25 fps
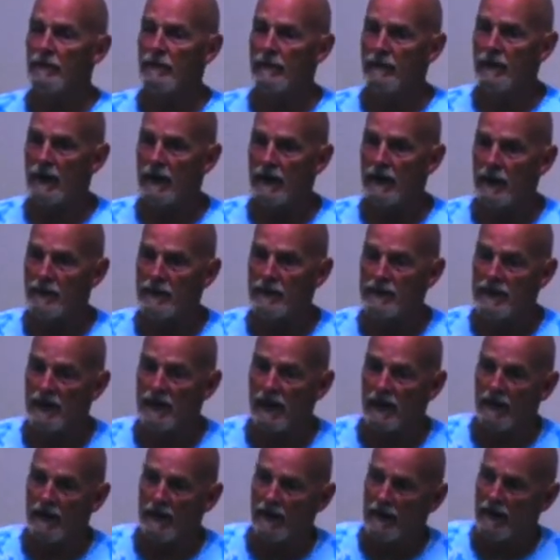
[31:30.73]
become sick,
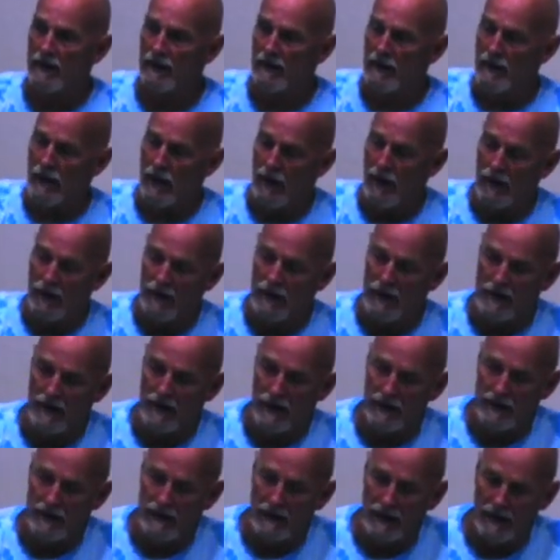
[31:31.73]
and
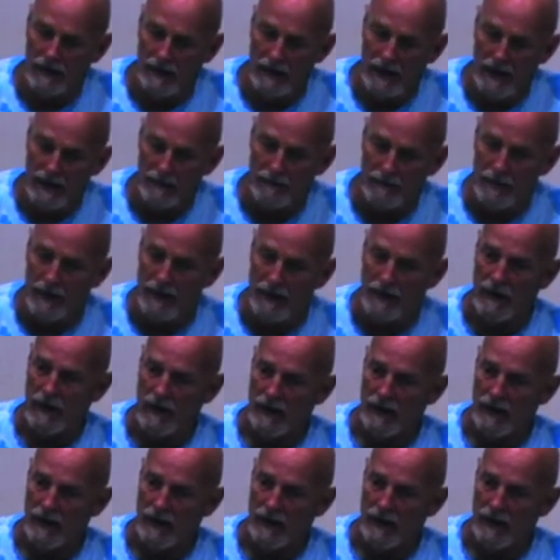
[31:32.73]
be